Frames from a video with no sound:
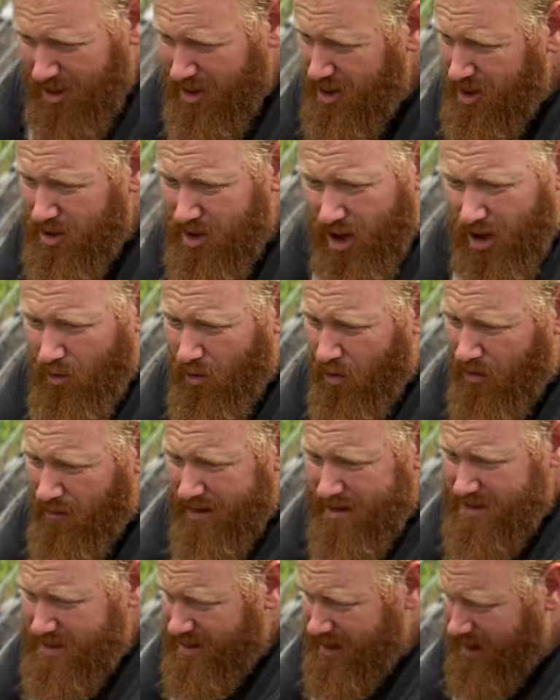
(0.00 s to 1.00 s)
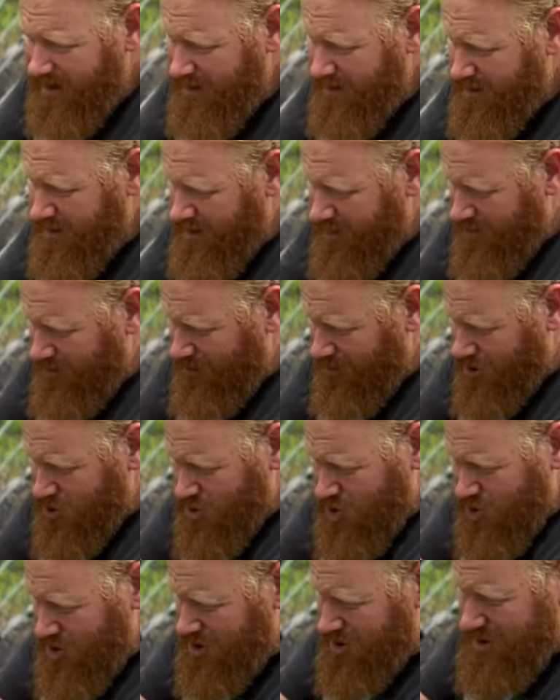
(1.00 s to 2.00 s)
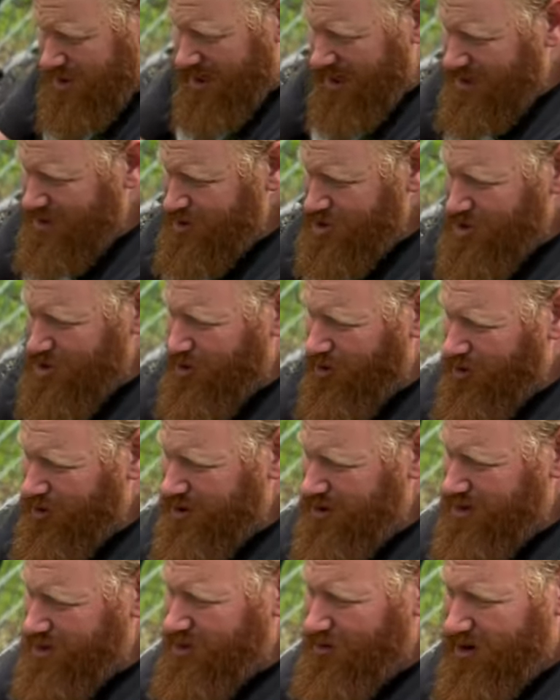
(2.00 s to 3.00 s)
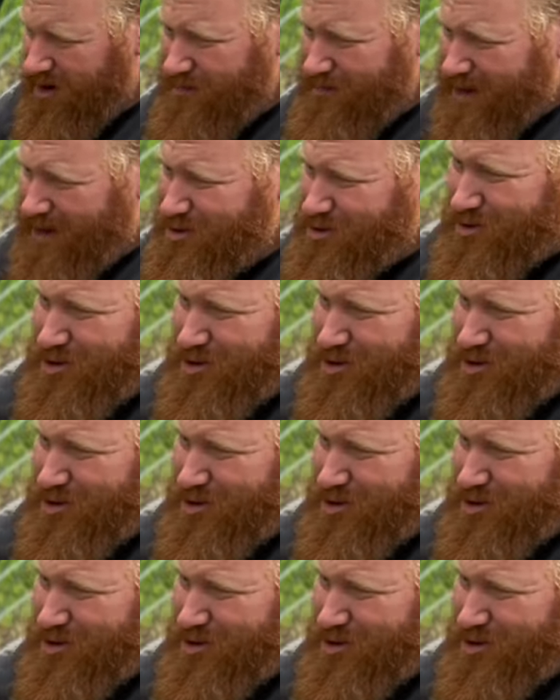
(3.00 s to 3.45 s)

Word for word: no worries there. They're just getting started. Green beans are